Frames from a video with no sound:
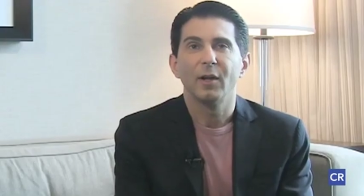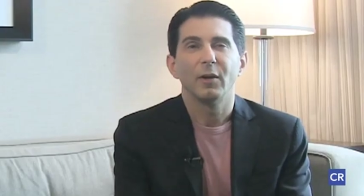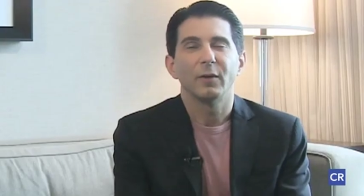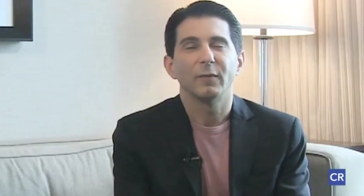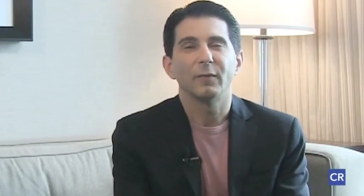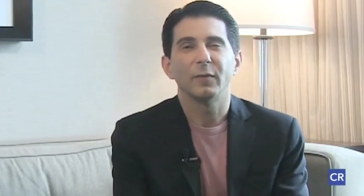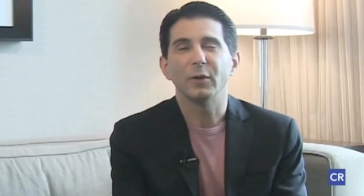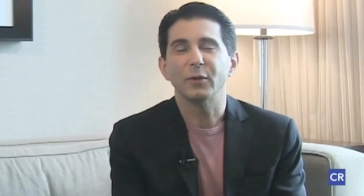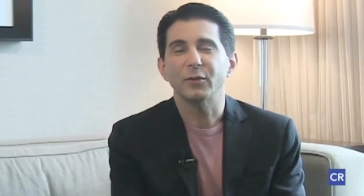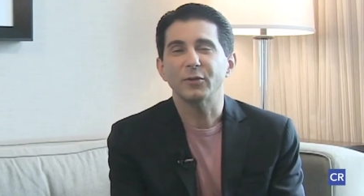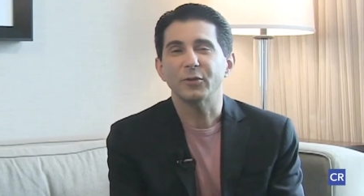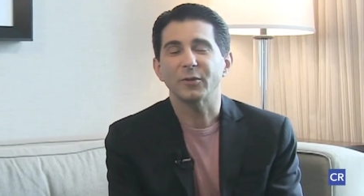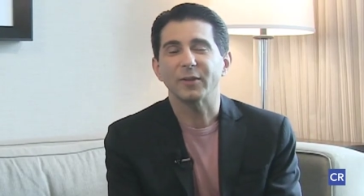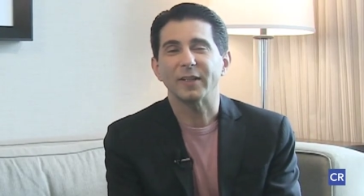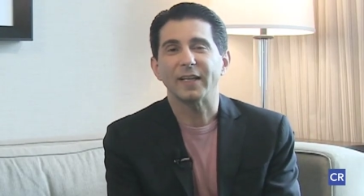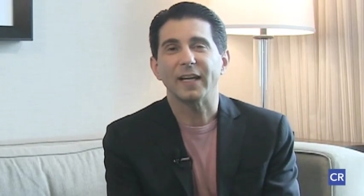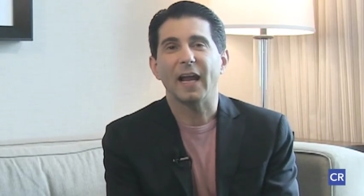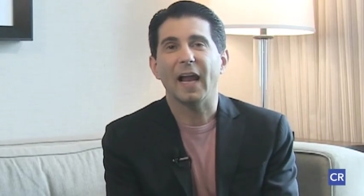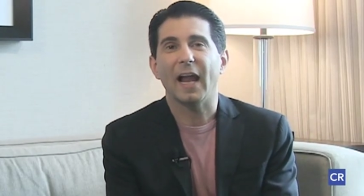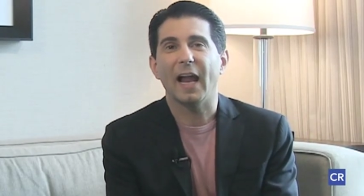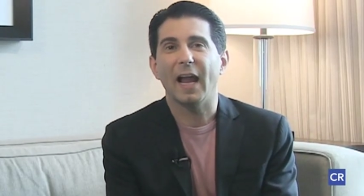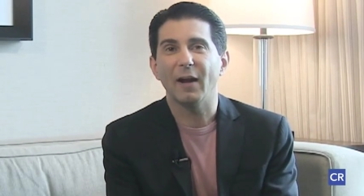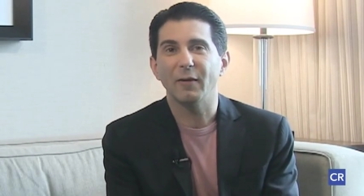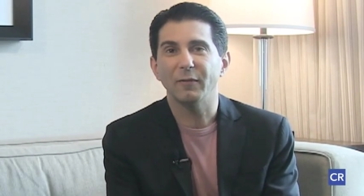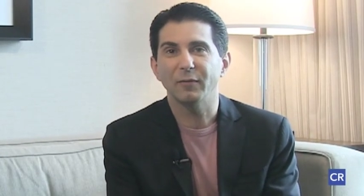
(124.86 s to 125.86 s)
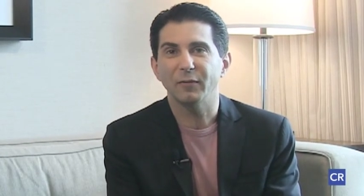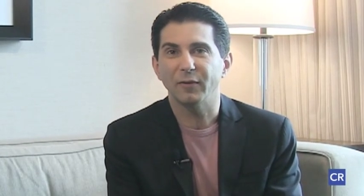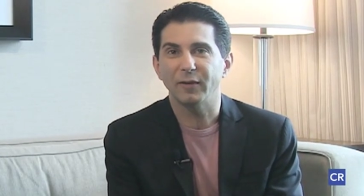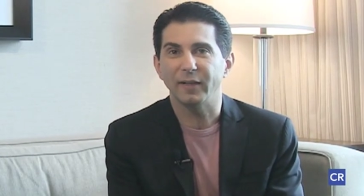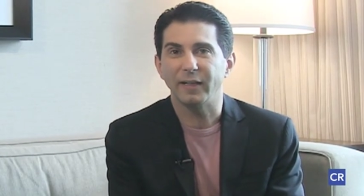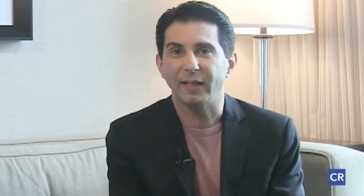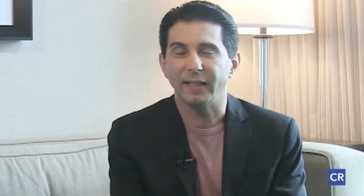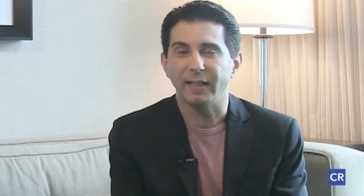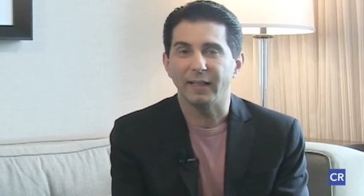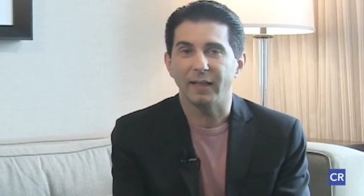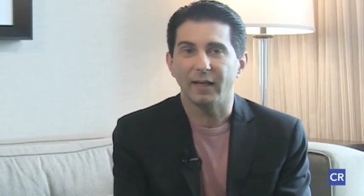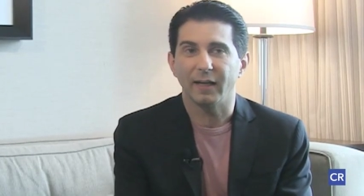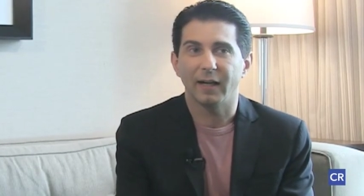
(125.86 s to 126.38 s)
Virtually
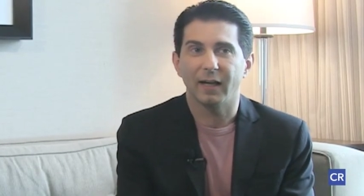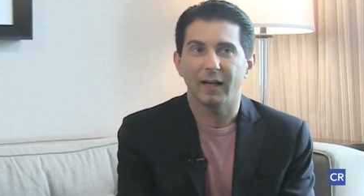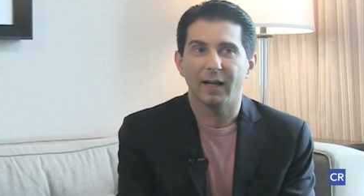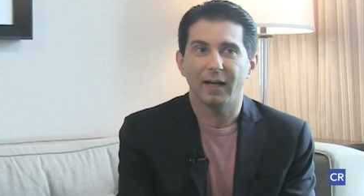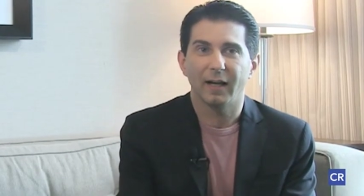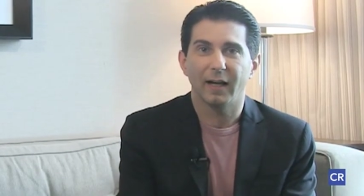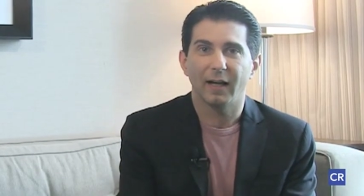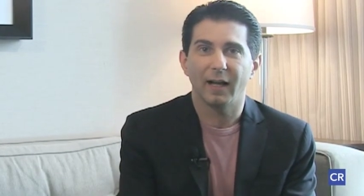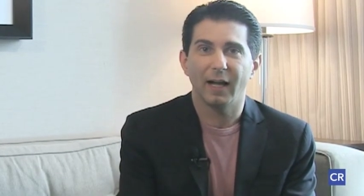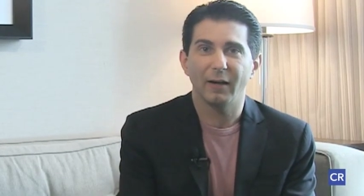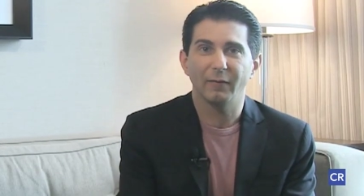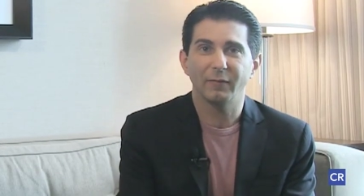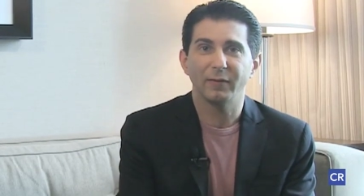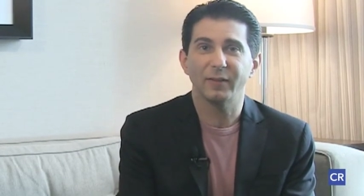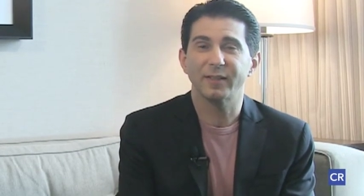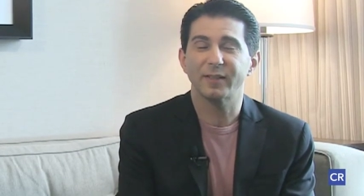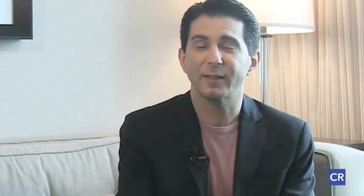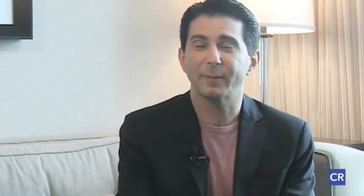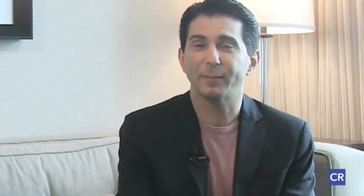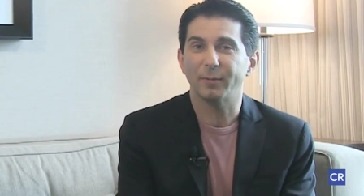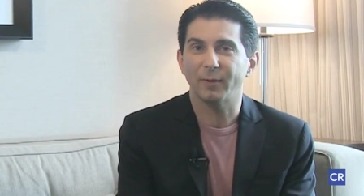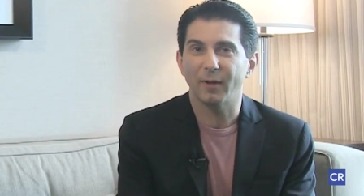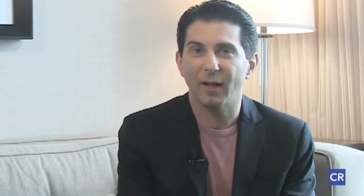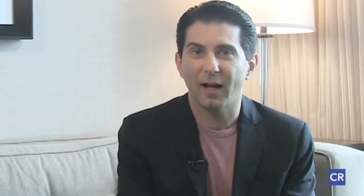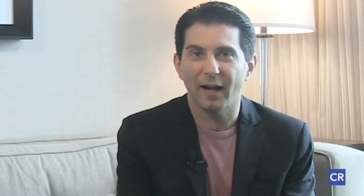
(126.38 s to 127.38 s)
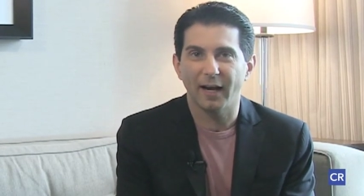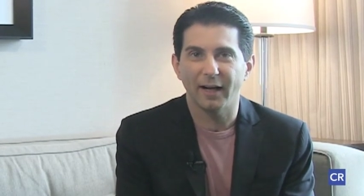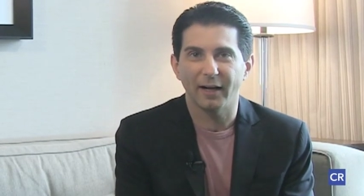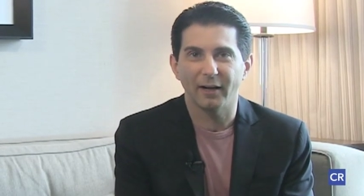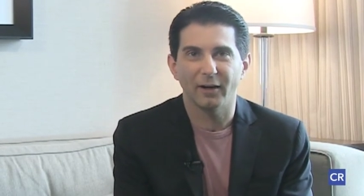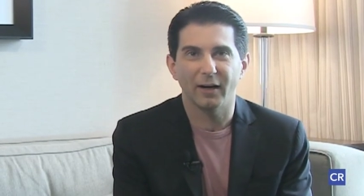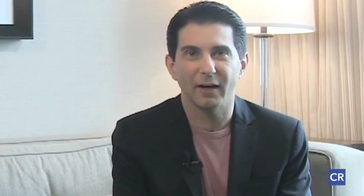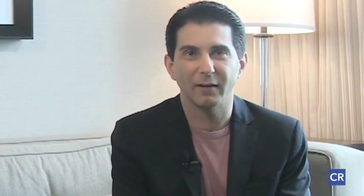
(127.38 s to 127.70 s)
every, uh, every supplier,